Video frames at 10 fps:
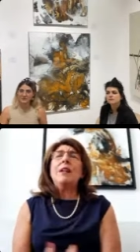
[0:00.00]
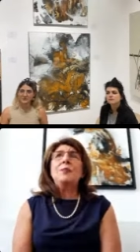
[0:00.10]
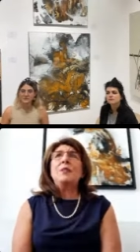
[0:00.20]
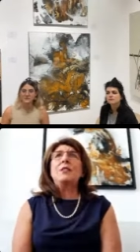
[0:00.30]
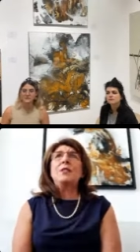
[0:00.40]

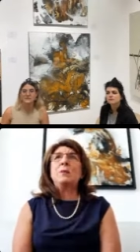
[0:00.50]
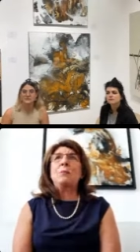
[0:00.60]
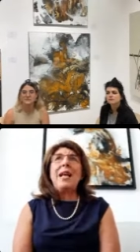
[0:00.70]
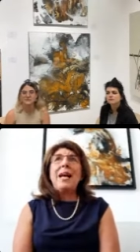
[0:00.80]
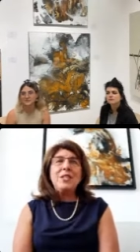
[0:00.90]
was the
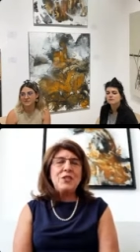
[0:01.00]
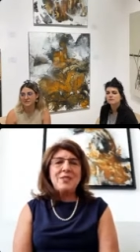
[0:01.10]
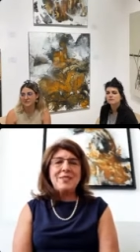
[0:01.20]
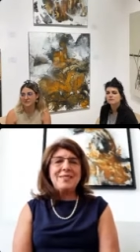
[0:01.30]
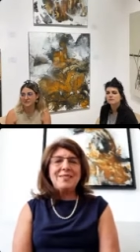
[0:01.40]

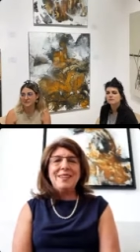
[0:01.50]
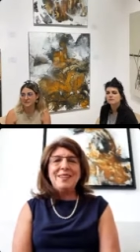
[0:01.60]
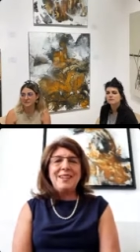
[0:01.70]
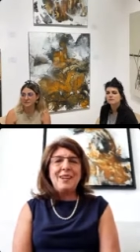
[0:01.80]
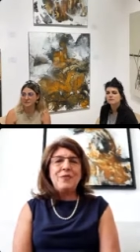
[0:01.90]
splashes
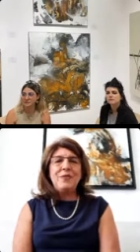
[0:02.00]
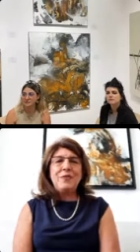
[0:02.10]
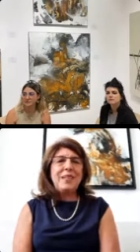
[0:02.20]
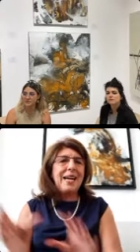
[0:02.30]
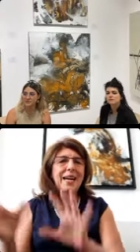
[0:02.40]
of
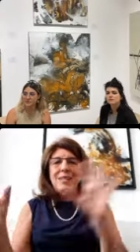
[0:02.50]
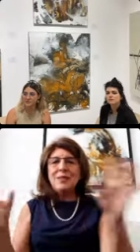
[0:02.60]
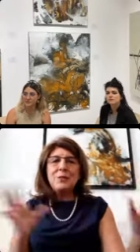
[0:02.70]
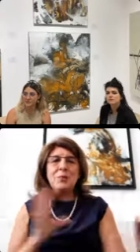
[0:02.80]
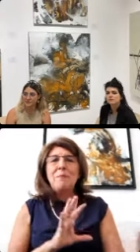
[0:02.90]

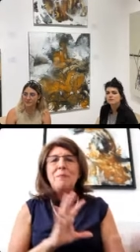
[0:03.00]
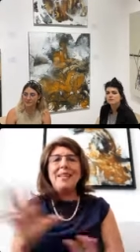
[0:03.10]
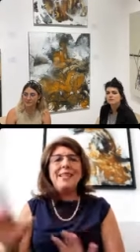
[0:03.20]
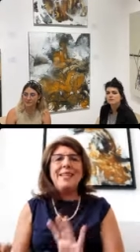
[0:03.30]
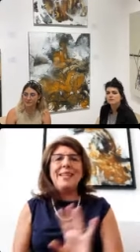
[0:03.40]
colors were
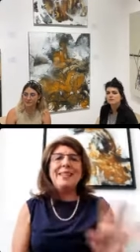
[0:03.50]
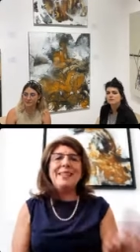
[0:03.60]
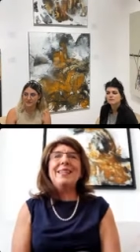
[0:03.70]
making